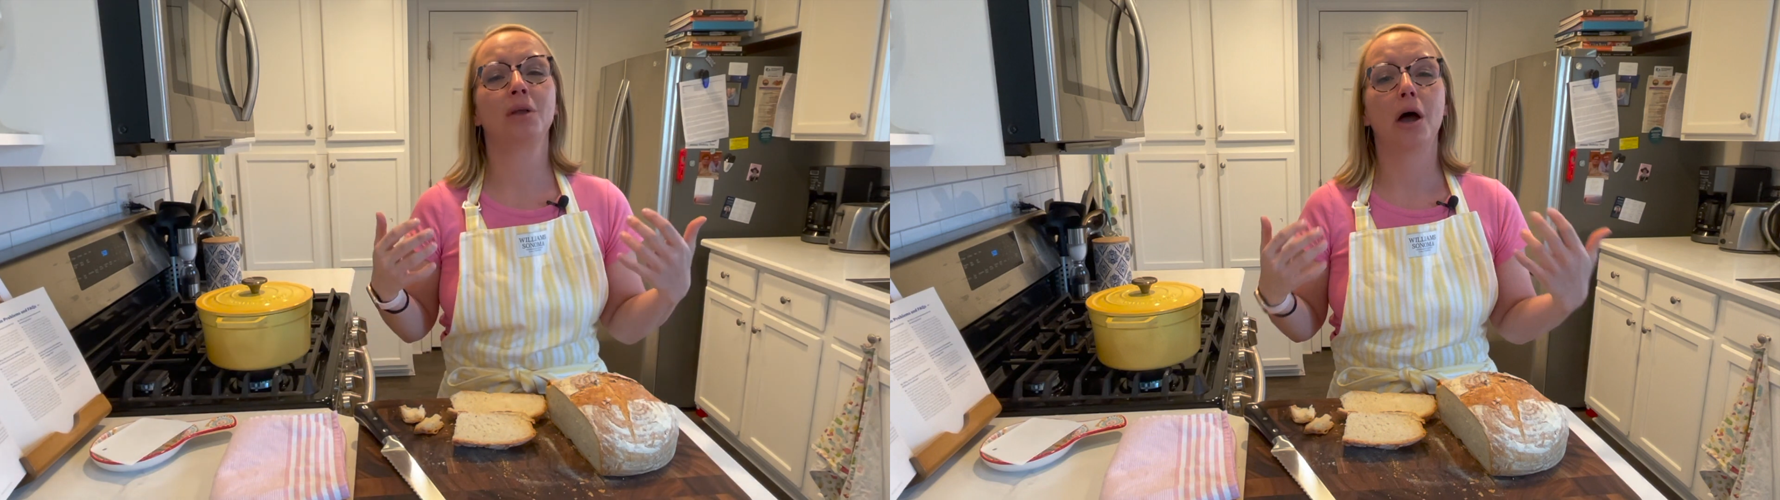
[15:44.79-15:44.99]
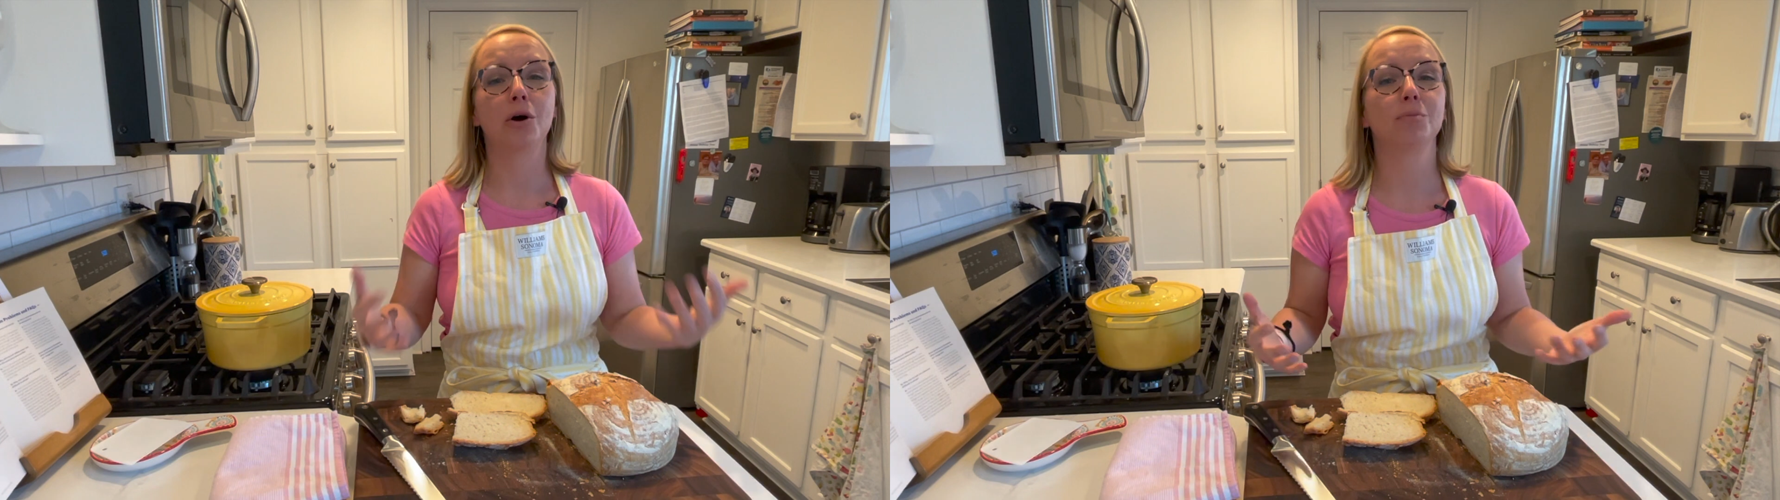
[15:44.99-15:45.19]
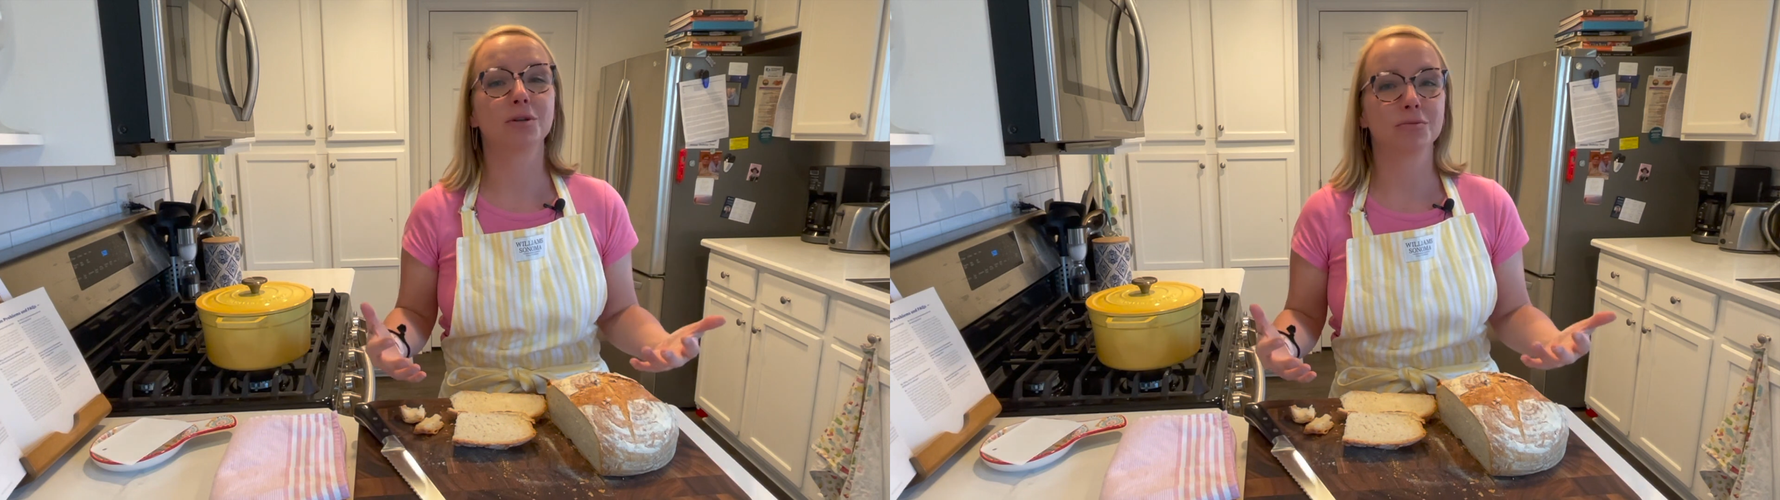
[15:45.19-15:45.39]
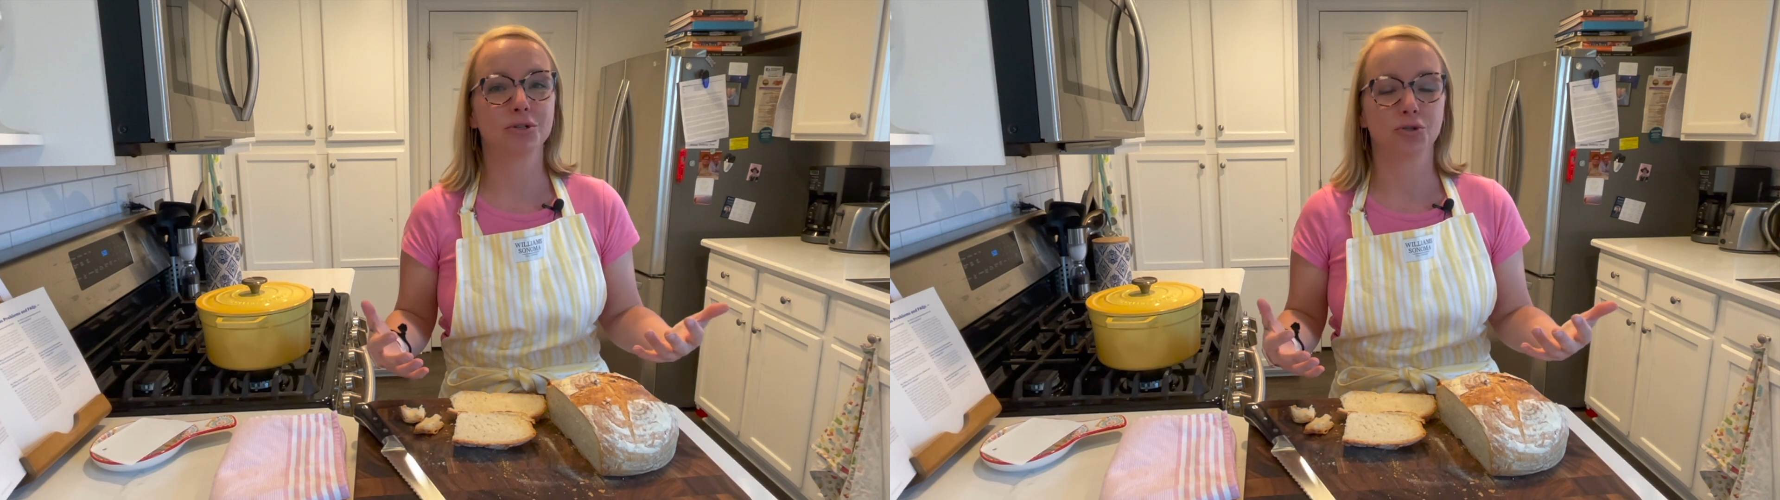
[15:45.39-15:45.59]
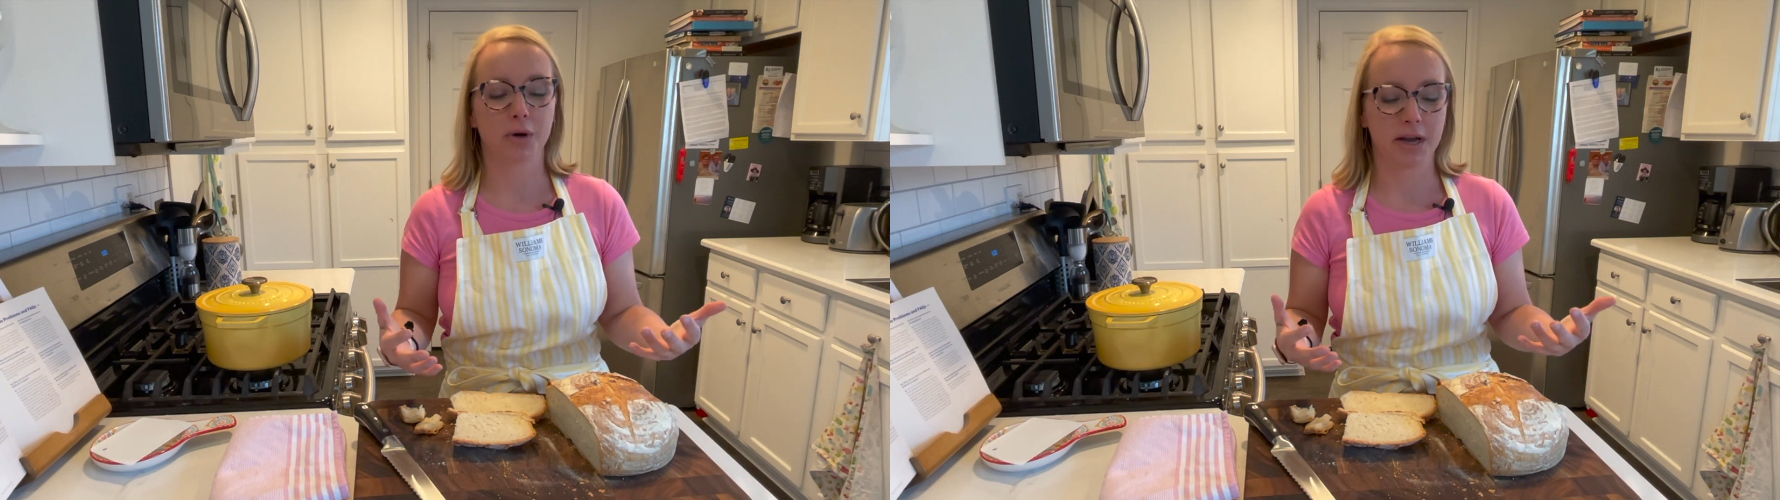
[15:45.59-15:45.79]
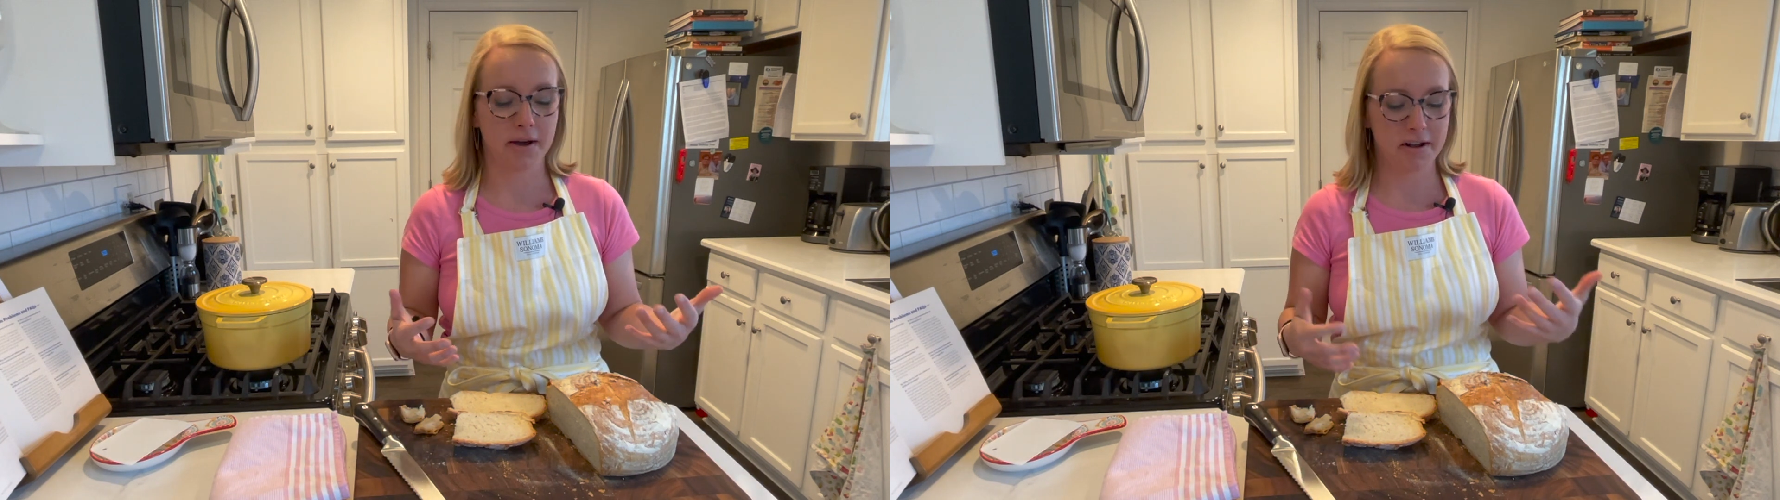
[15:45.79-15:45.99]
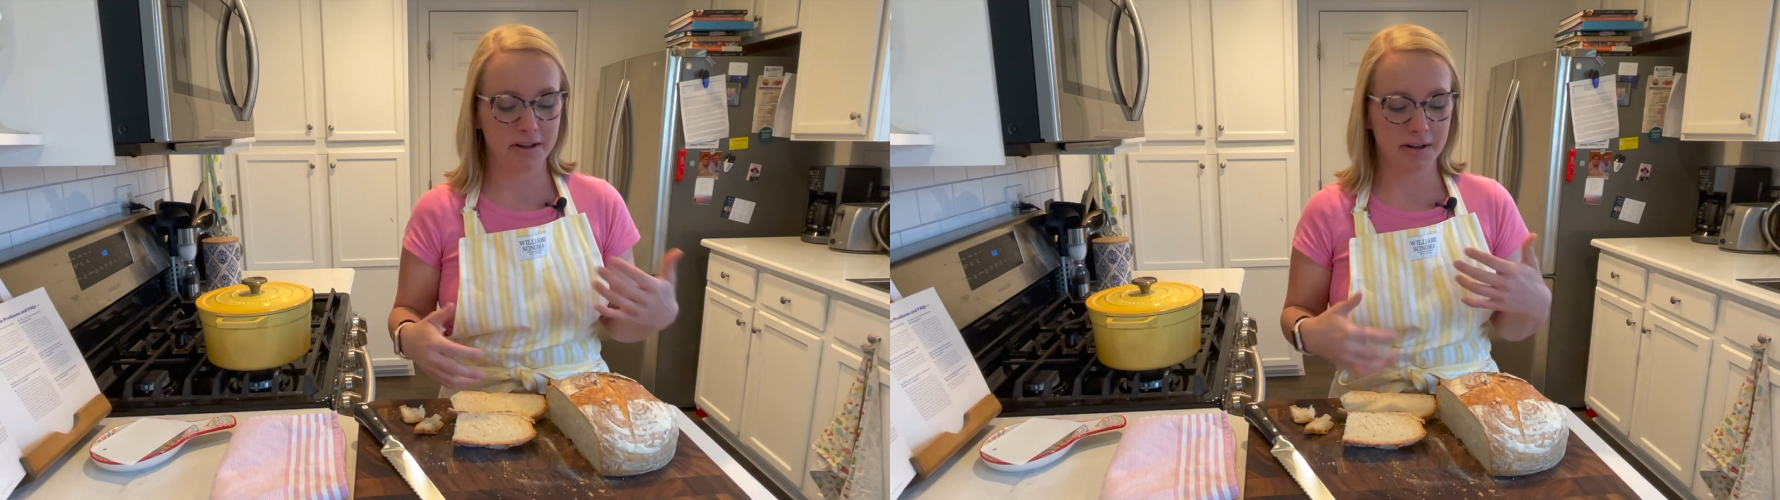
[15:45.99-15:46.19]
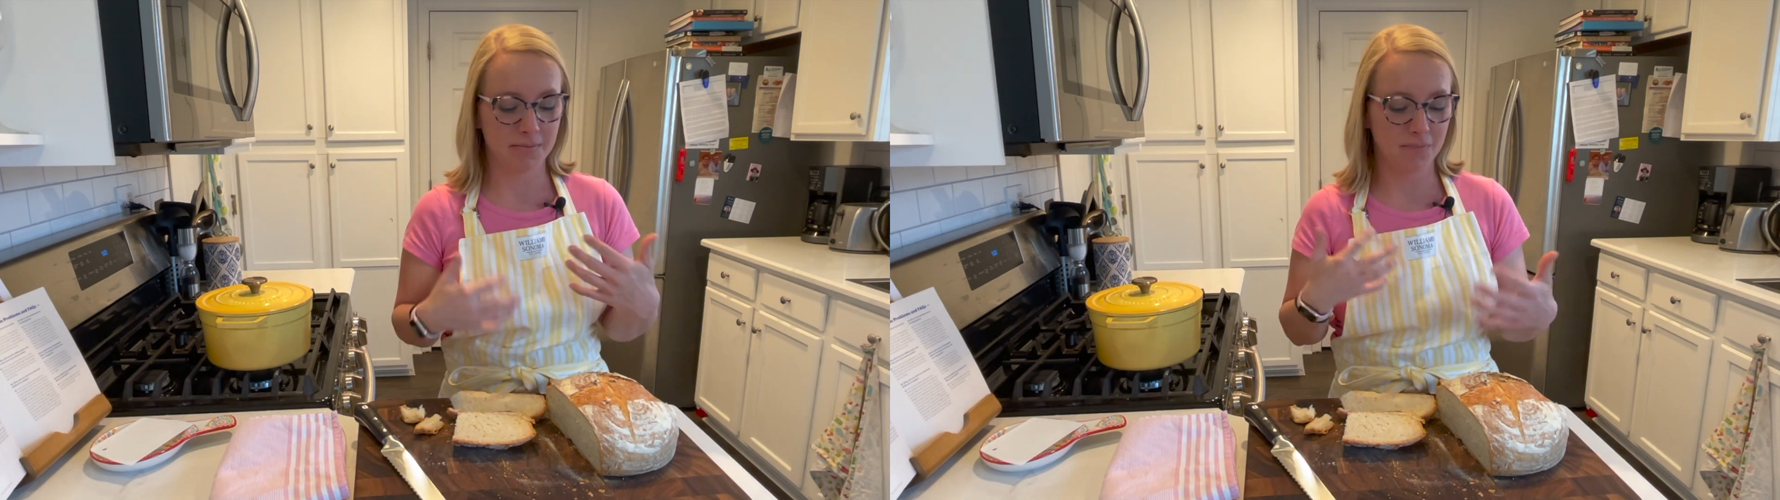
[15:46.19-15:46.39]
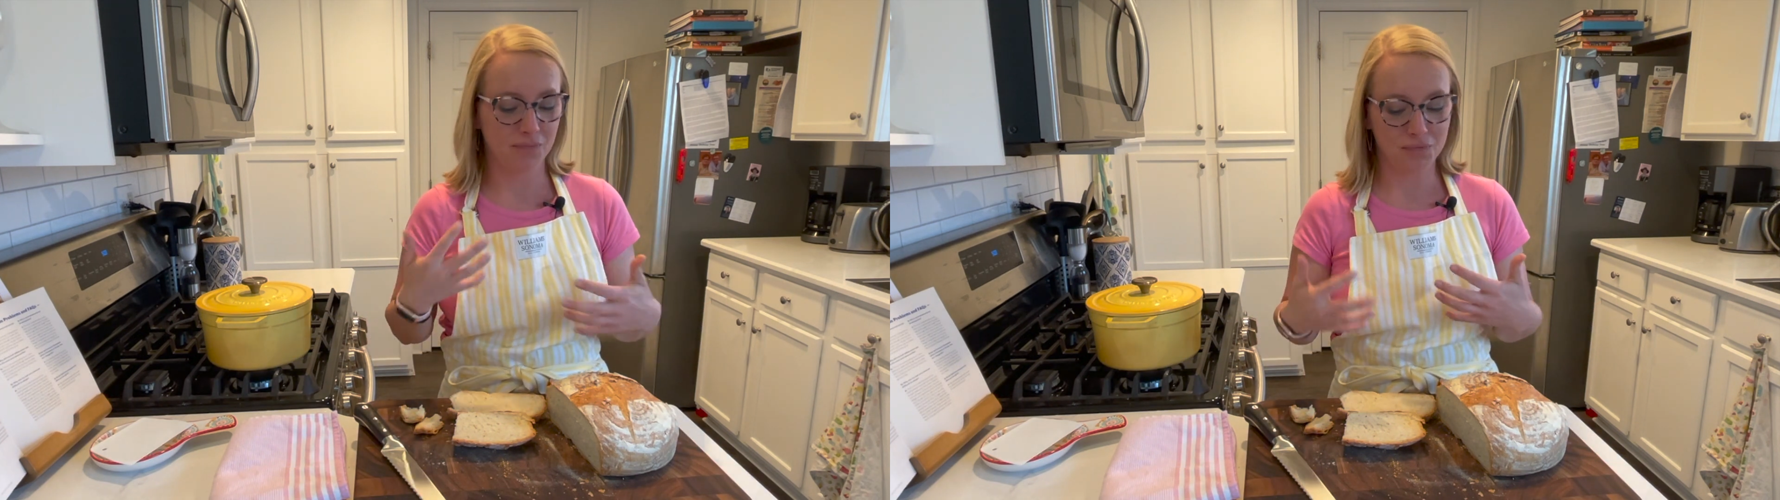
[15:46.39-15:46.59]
I hope you enjoy it, and then